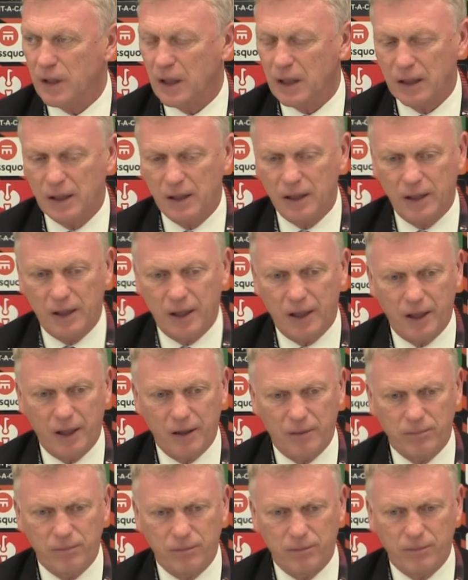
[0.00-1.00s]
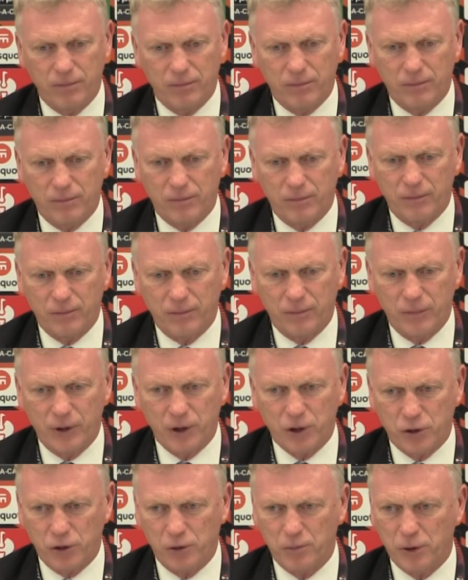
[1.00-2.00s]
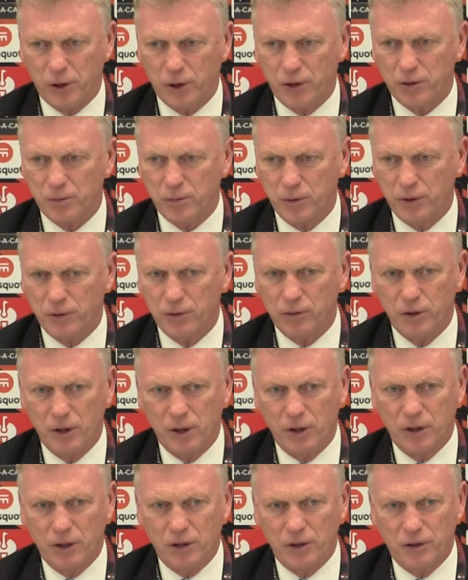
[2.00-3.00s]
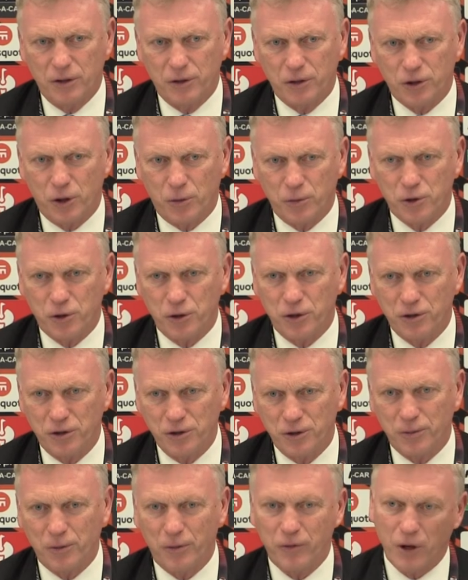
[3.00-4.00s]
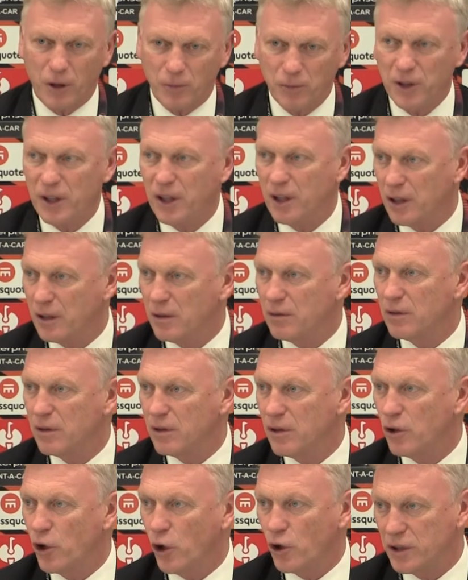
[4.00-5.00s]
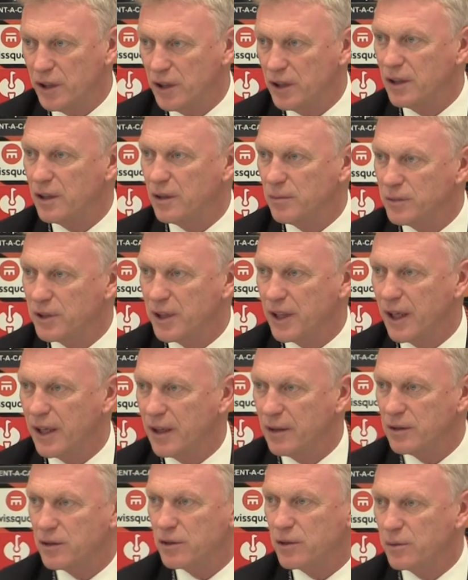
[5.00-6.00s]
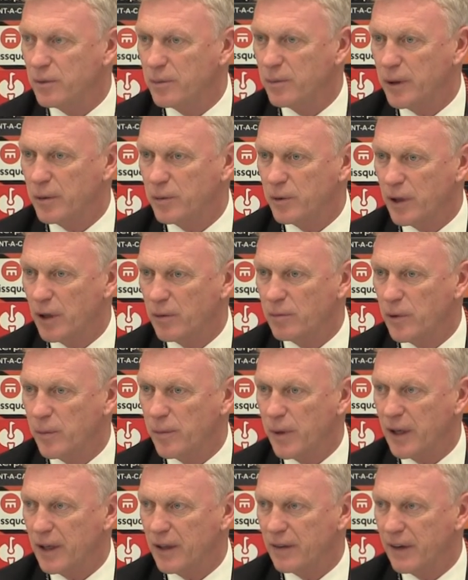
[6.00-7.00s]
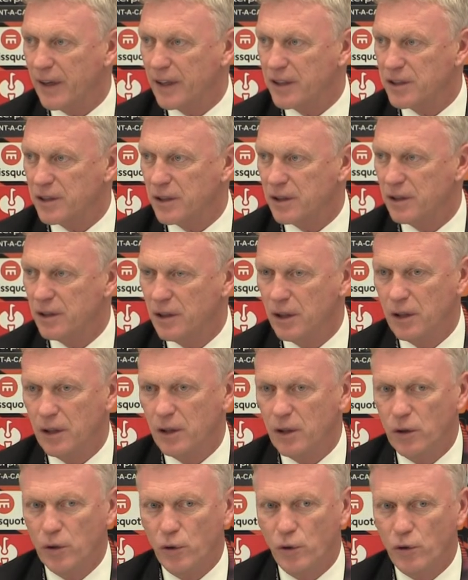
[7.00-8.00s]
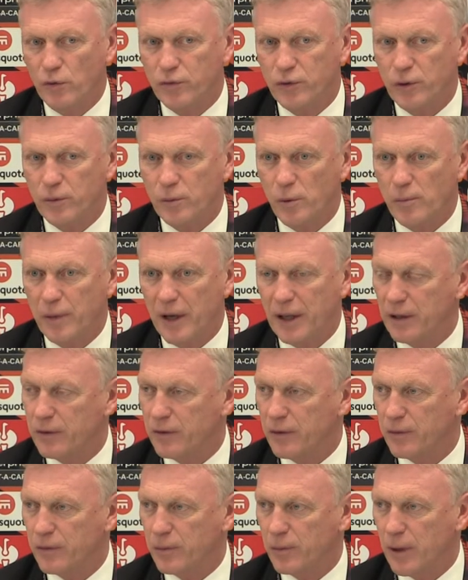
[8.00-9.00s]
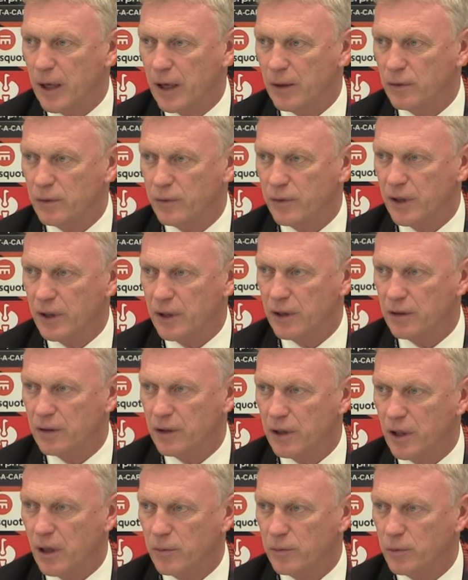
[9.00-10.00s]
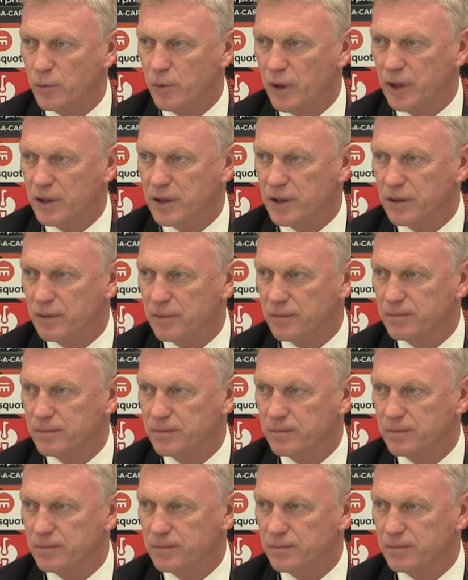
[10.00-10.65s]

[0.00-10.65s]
and it's good because we'll it's always good we've come here and not needed him tonight, so we've been able to give him a bit of rest and hopefully we'll benefit from that over the coming weeks.